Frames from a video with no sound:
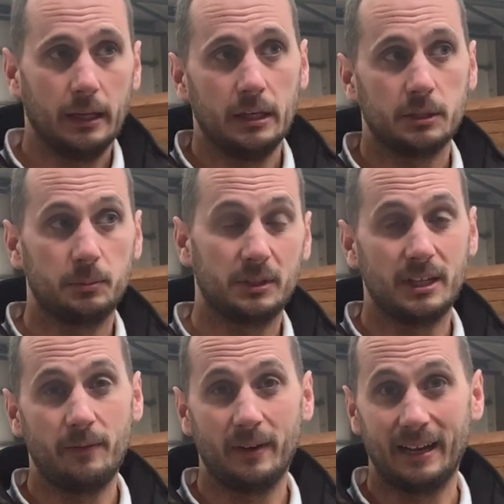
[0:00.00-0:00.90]

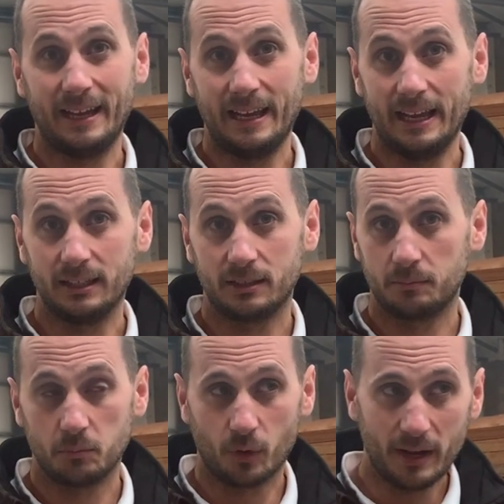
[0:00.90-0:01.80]
specifically, it's
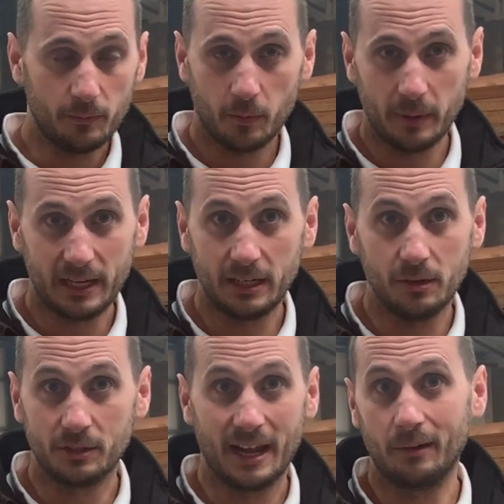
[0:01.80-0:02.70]
great for being
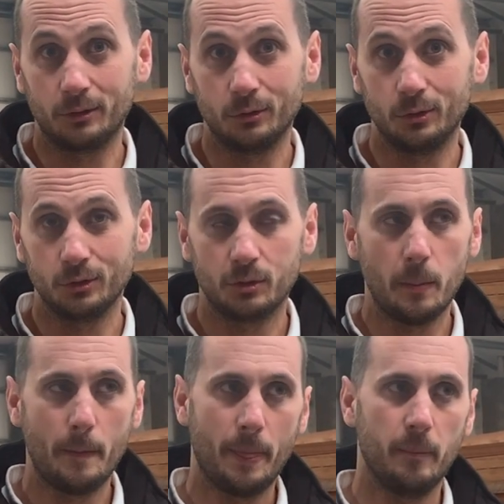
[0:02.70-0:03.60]
used outdoors,
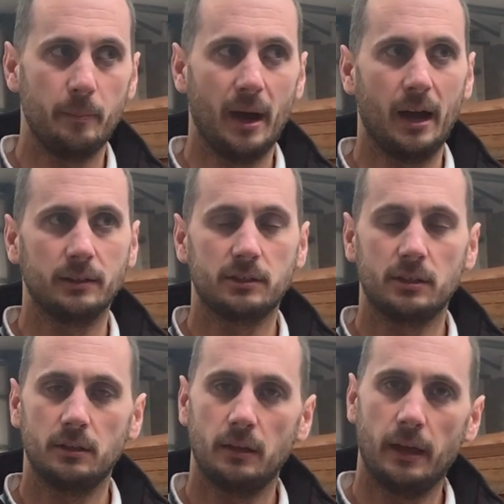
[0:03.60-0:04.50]
but
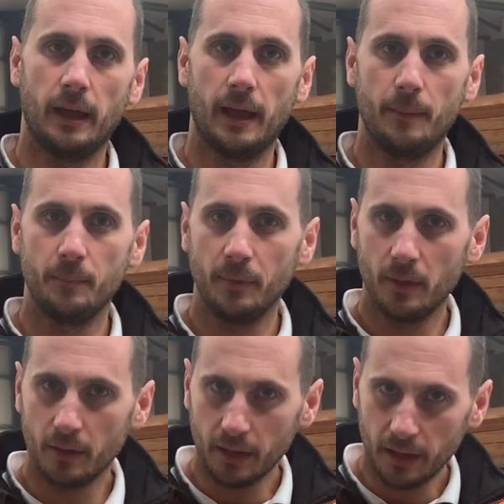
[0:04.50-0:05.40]
I'm
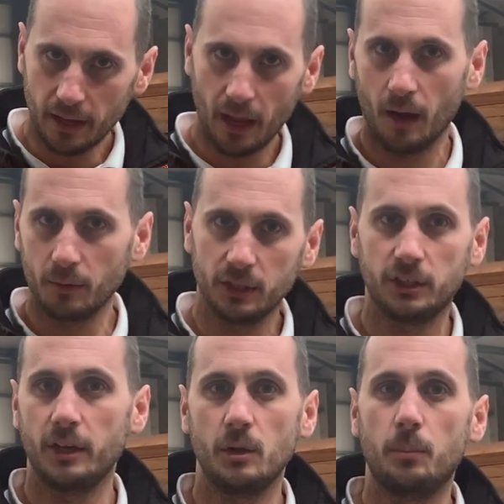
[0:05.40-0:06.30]
going to
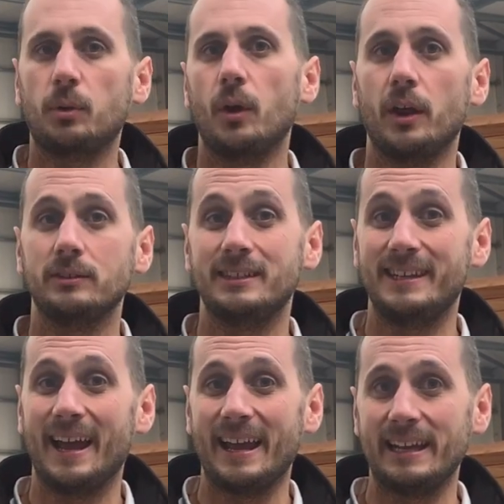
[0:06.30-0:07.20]
show you a product
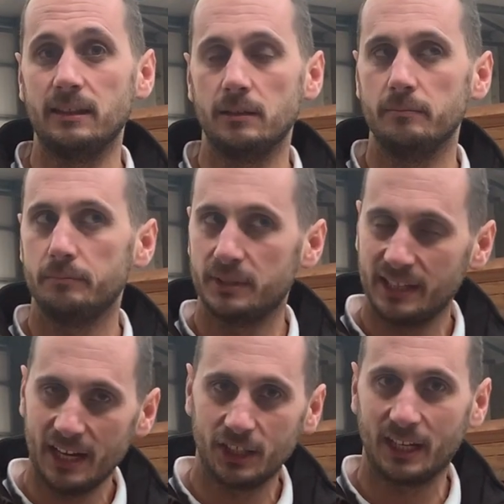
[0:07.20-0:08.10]
today that
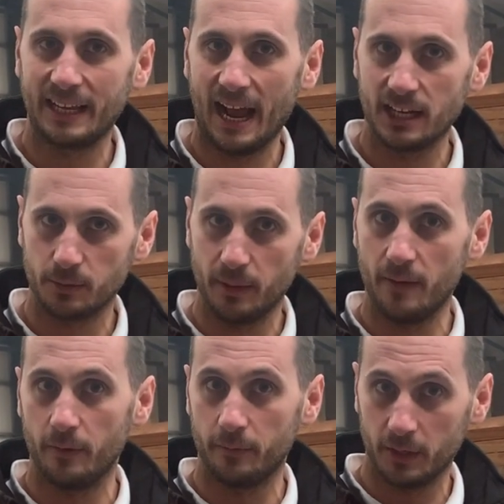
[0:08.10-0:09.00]
potentially has a bit
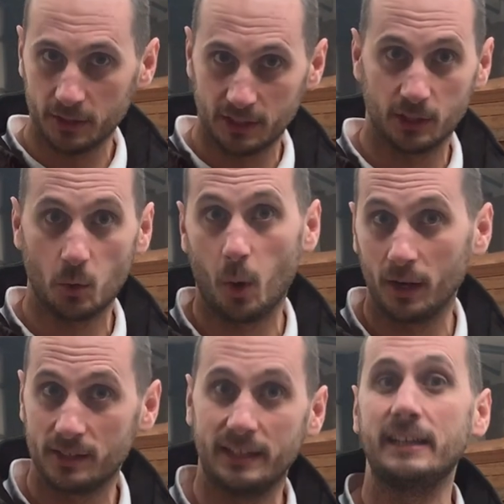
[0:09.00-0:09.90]
of a versus
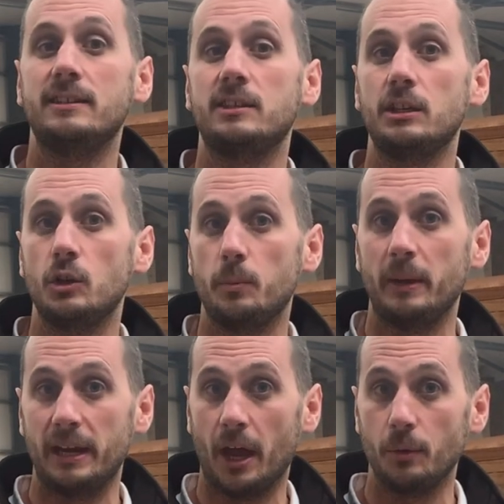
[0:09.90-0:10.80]
quality to
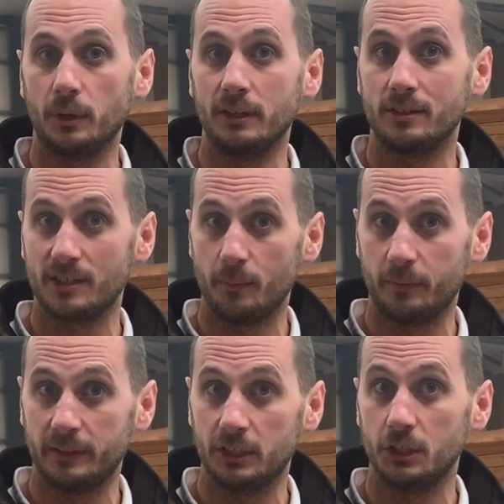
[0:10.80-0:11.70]
European oak and
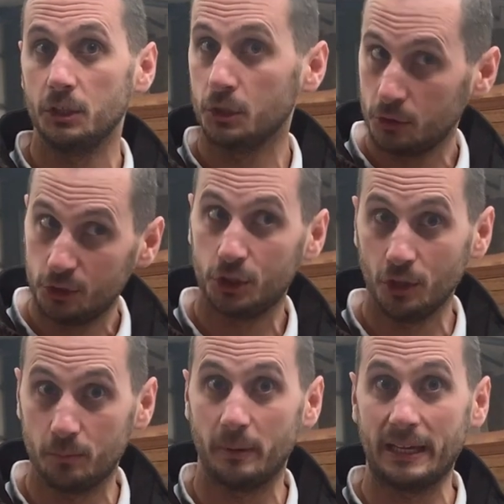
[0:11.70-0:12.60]
something that
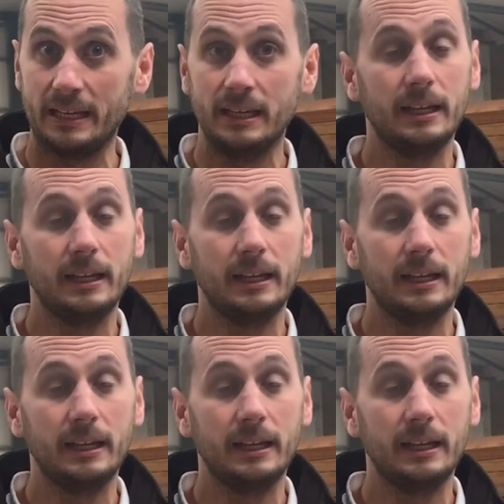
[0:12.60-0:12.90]
should be